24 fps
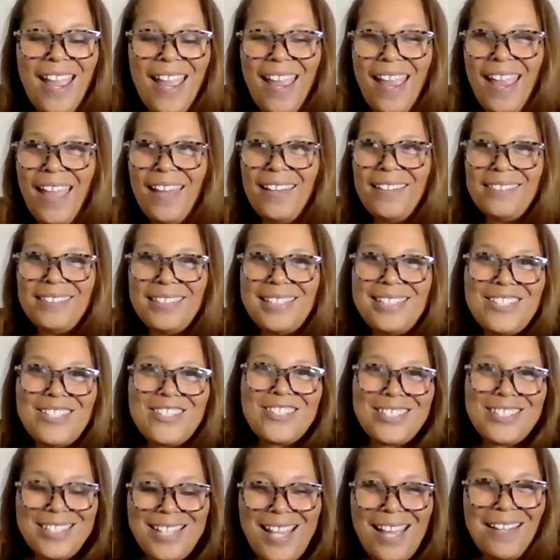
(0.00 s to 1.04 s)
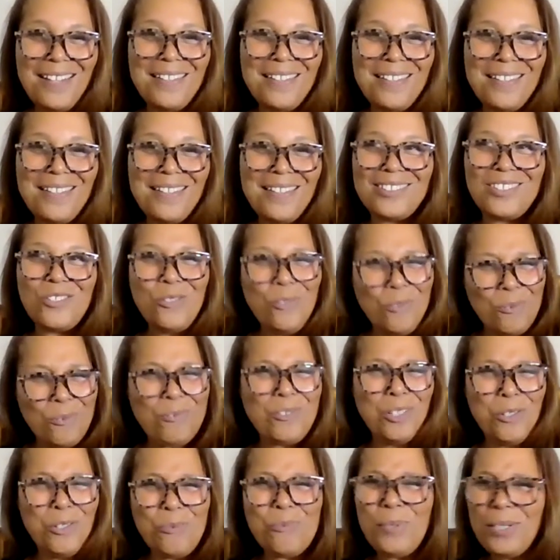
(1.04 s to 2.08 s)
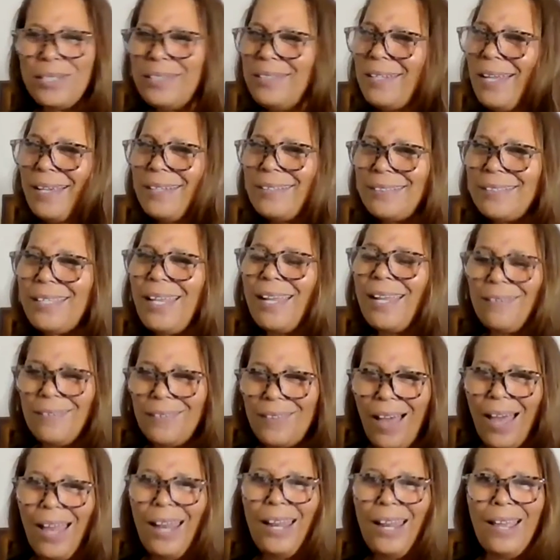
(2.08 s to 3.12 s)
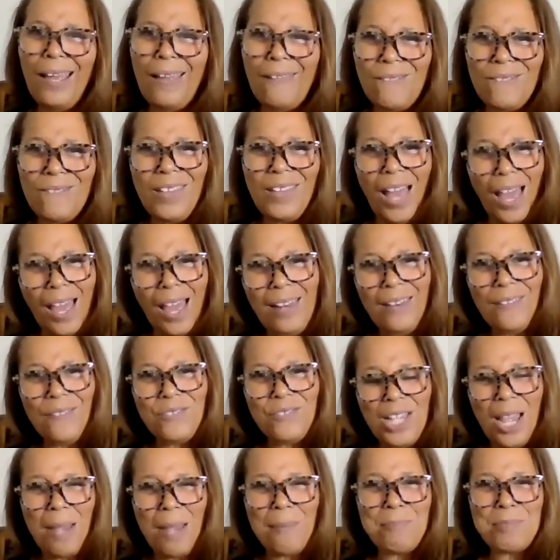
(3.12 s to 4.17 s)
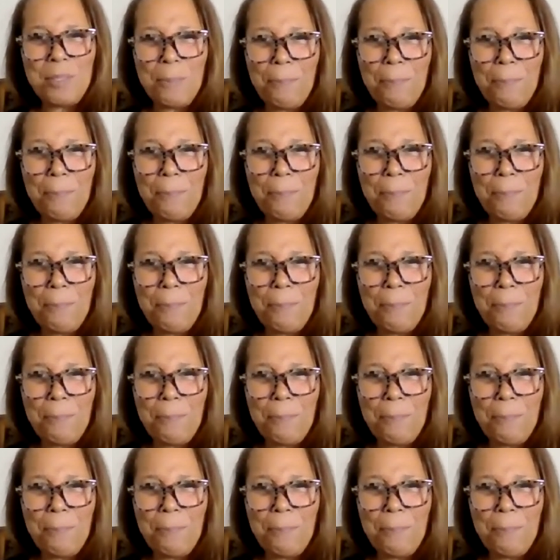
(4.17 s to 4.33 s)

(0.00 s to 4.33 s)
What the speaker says: And Alicia said, do you realize that a lot of times the